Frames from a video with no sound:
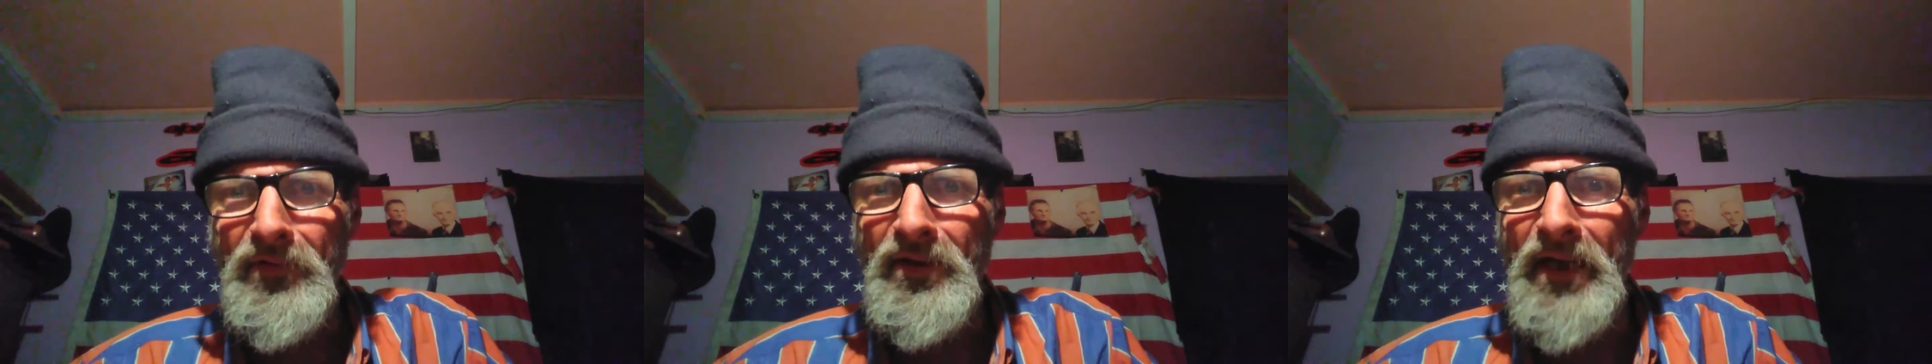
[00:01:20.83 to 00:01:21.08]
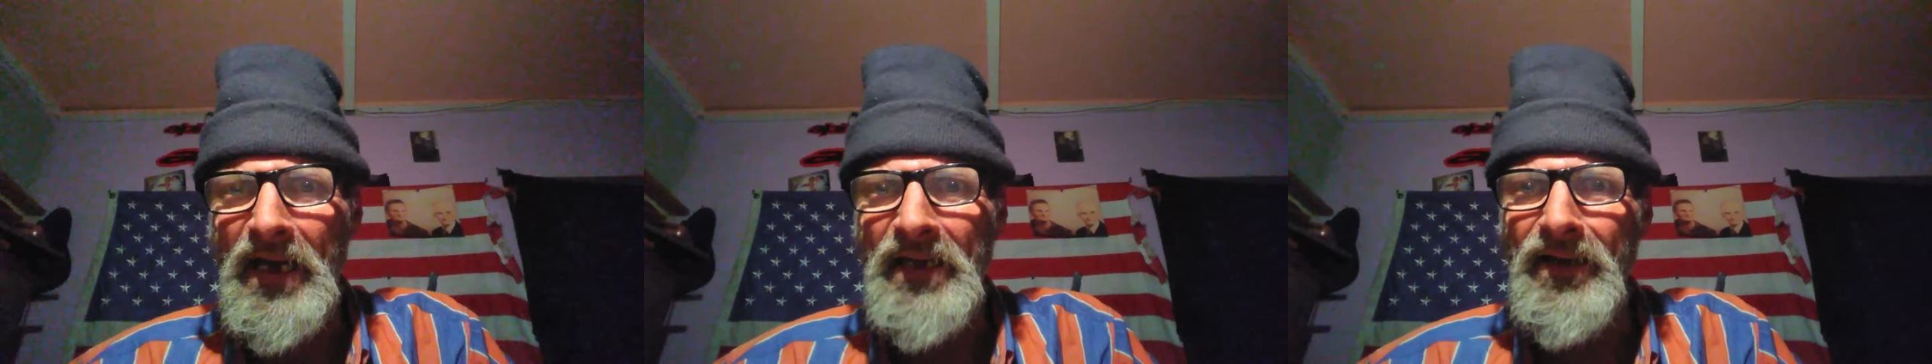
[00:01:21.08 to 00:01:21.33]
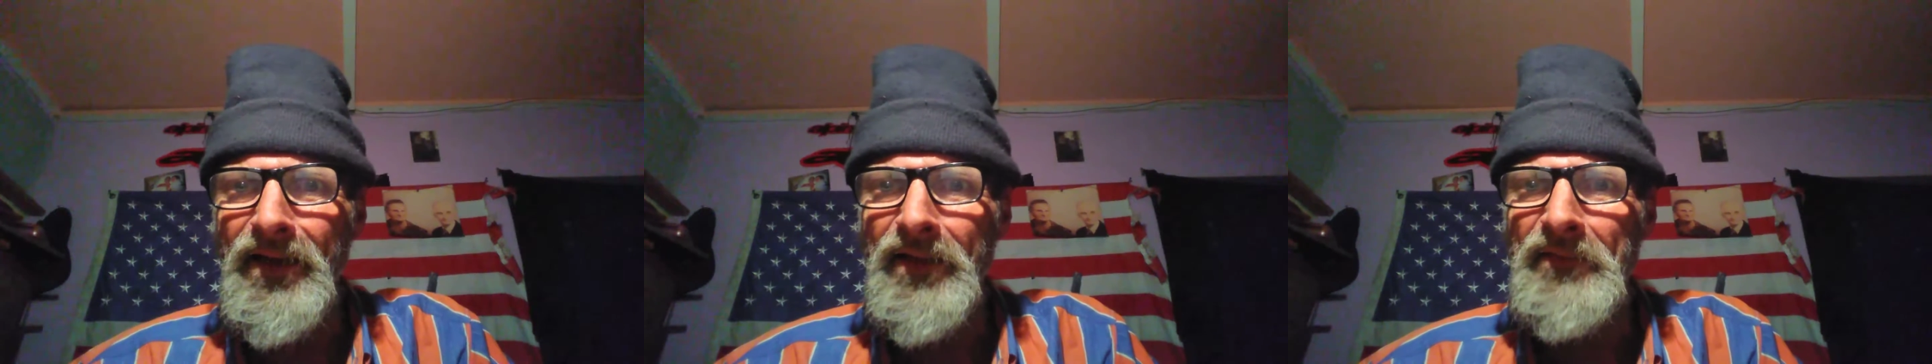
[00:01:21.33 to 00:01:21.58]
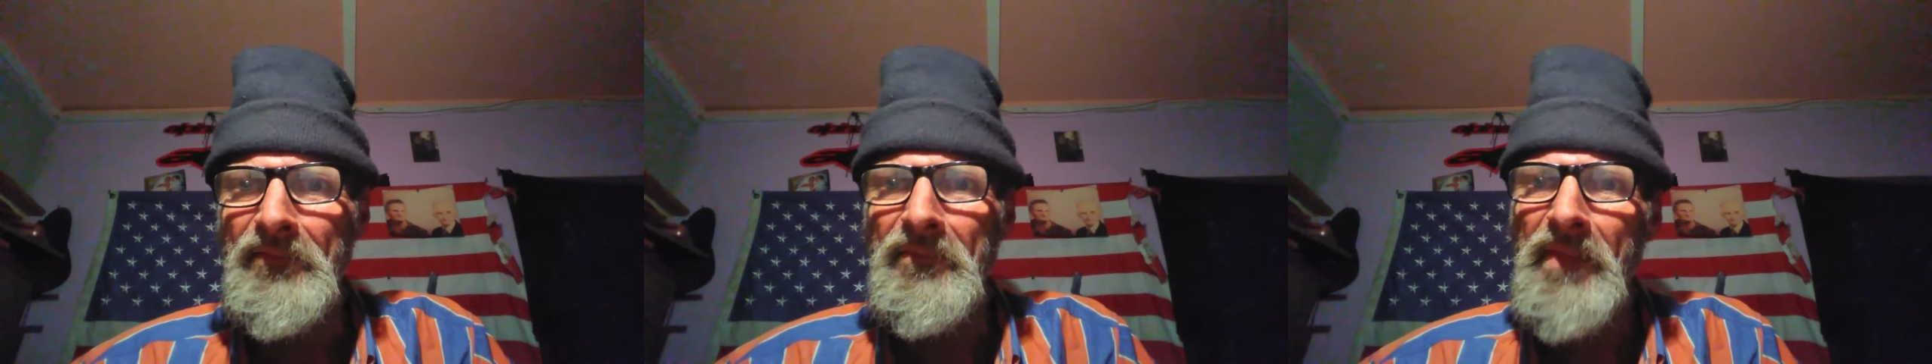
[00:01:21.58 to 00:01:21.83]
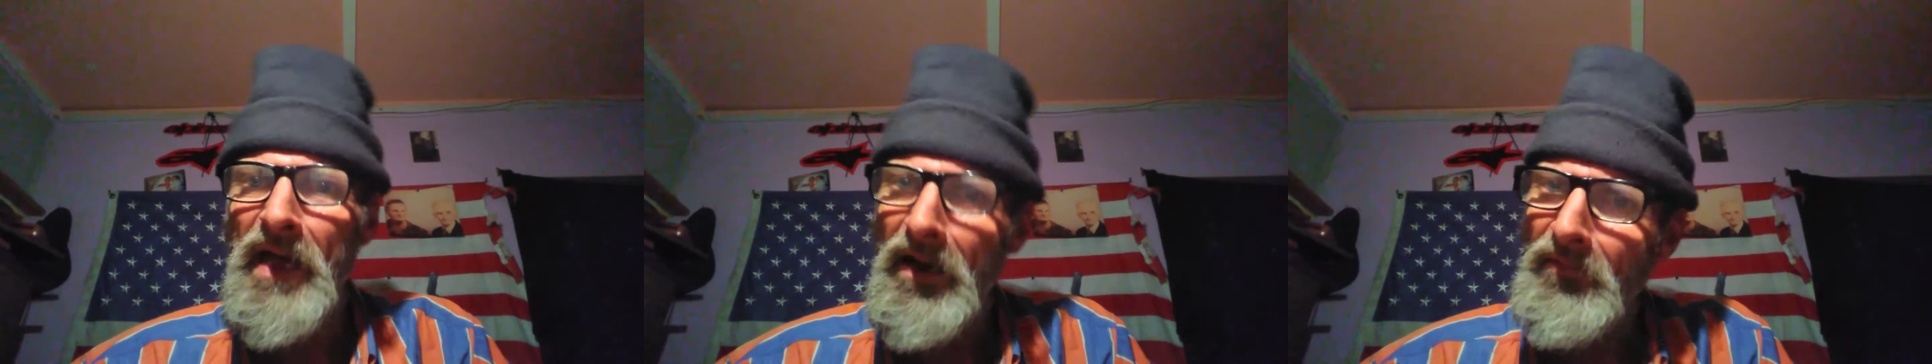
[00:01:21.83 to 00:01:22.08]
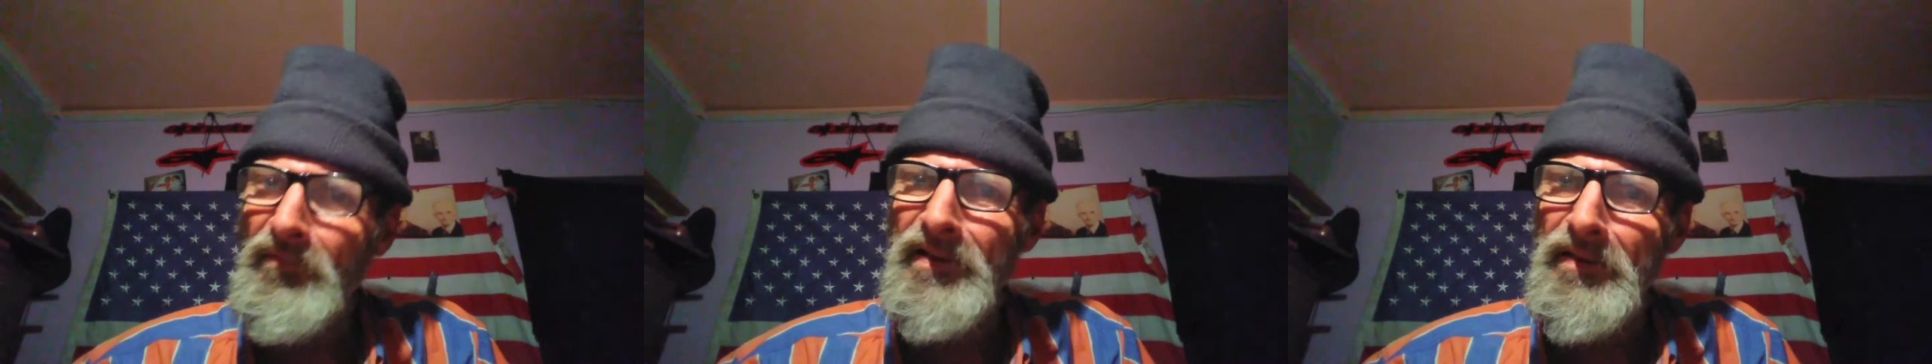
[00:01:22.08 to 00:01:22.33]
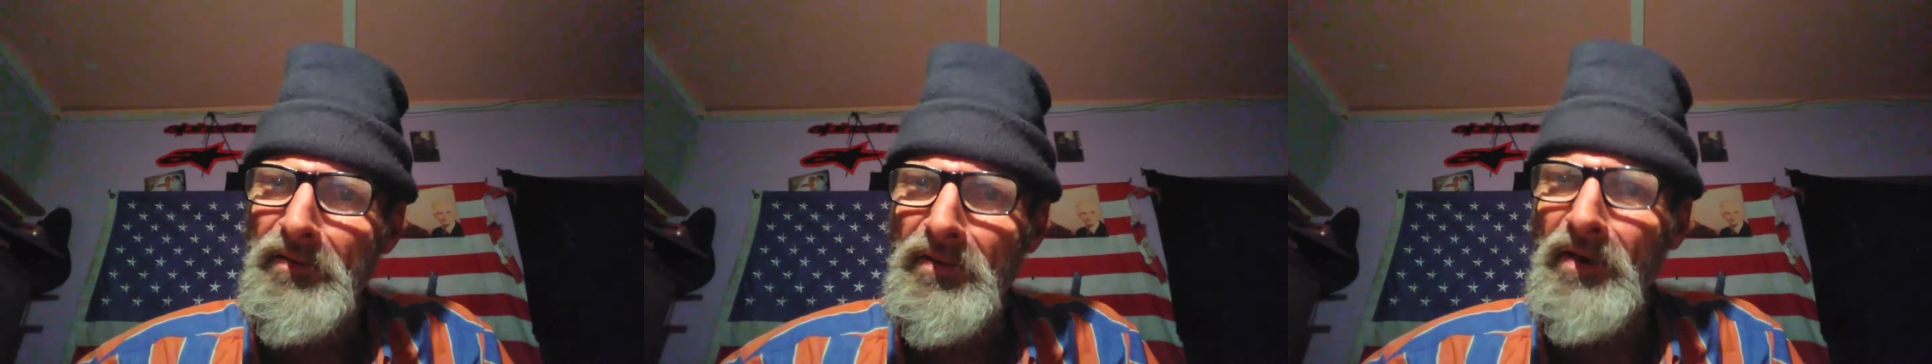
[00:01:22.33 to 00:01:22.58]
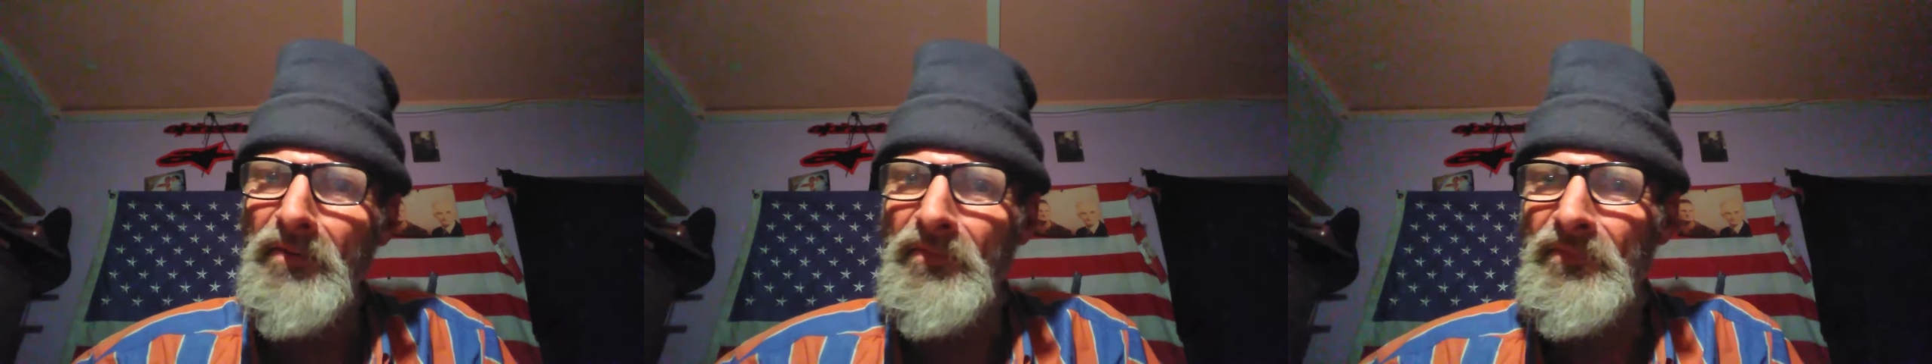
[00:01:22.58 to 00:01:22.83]
today. I really
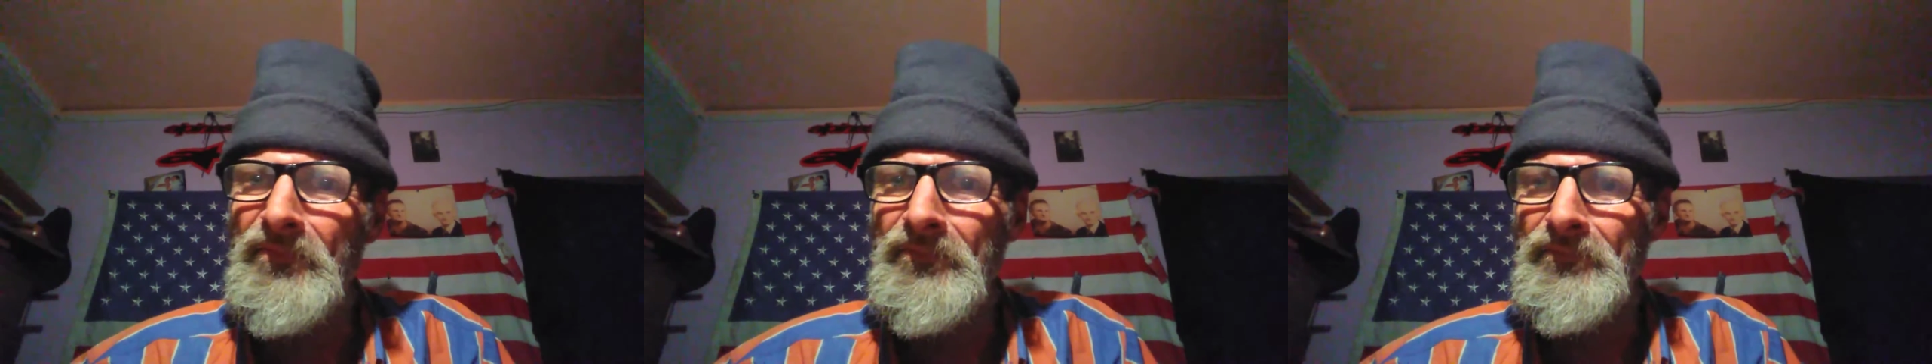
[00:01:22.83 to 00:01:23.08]
do.